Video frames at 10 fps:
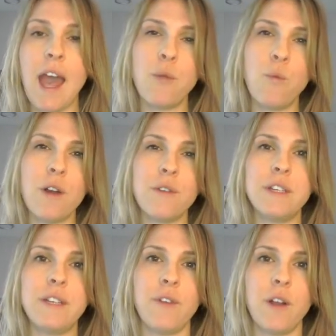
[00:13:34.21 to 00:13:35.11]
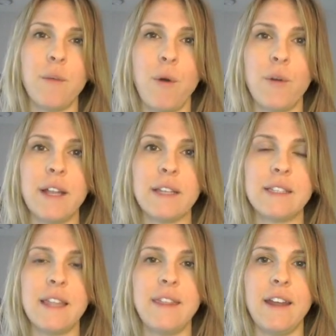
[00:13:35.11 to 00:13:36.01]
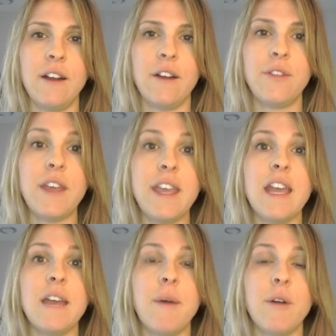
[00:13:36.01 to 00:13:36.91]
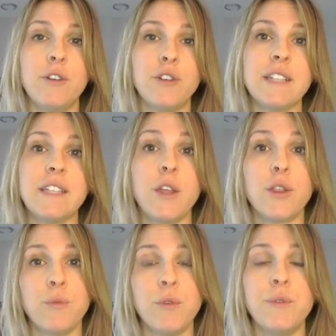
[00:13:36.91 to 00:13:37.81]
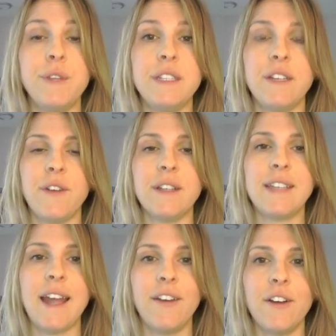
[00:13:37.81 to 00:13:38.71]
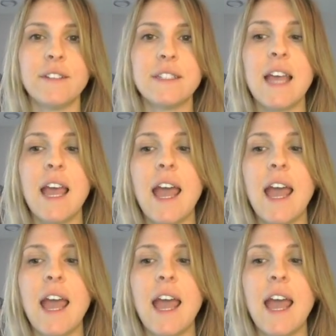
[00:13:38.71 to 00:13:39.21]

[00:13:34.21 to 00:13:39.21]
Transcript: and what are the different components that they're thinking about addressing through these different standards?